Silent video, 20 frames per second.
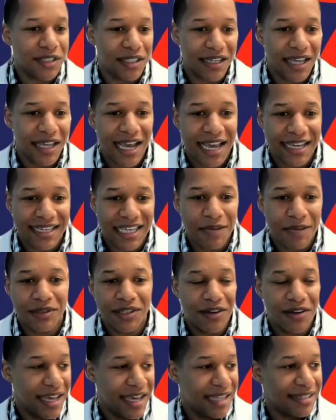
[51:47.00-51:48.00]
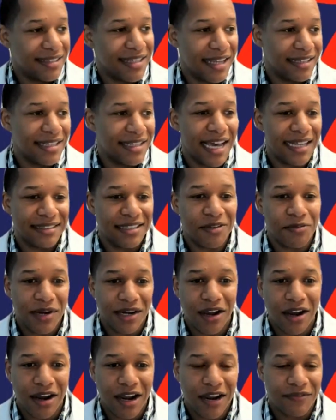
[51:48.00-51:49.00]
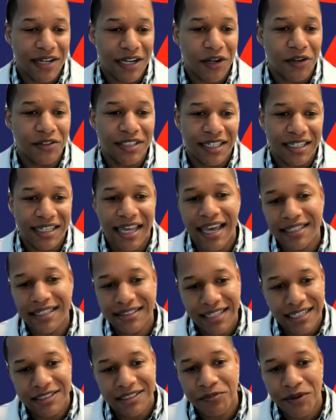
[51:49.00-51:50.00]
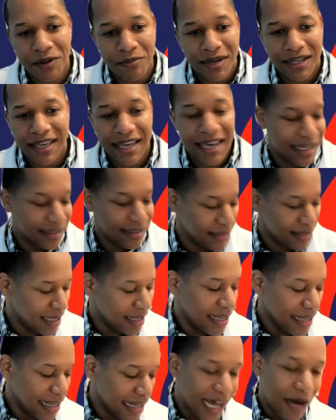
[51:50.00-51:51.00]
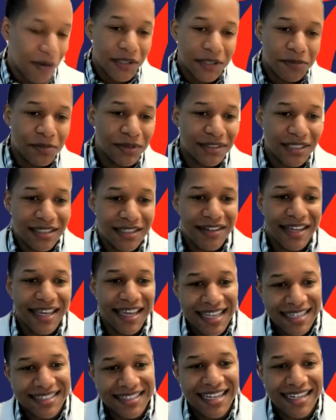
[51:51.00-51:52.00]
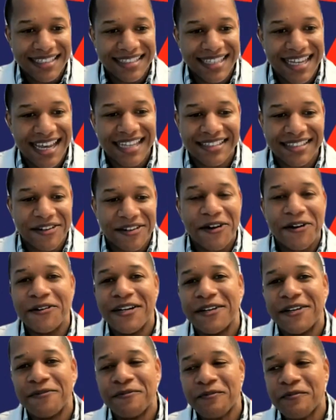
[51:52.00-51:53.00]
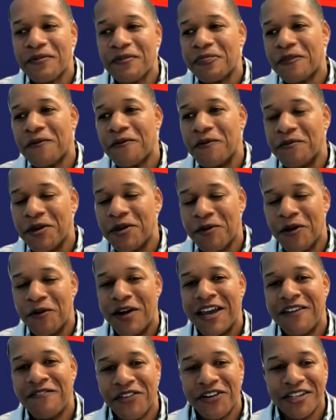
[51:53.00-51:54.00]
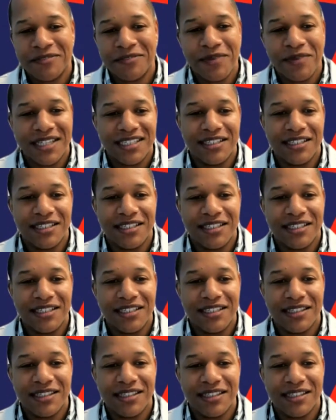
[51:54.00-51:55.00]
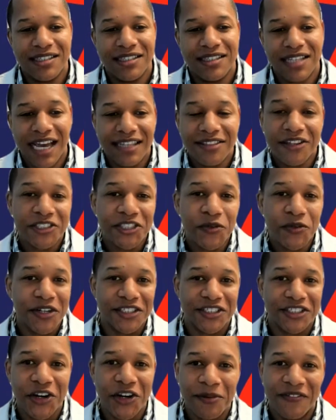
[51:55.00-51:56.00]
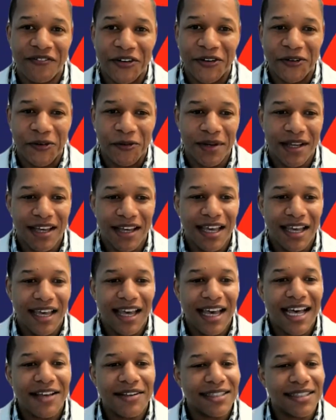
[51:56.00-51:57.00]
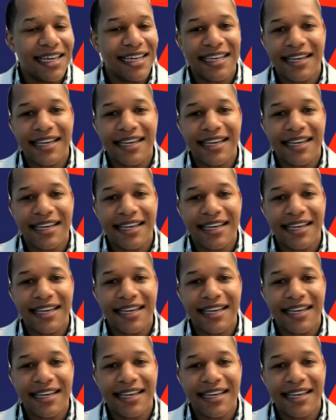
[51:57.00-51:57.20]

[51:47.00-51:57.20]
to the gas, I keep a little hand sanitizer in my car. After I go to the gas station, pump my gas, I always put the little hand sanitizer on. And when me and my wife first met, she said, I thought you were a germaphobe. I was like,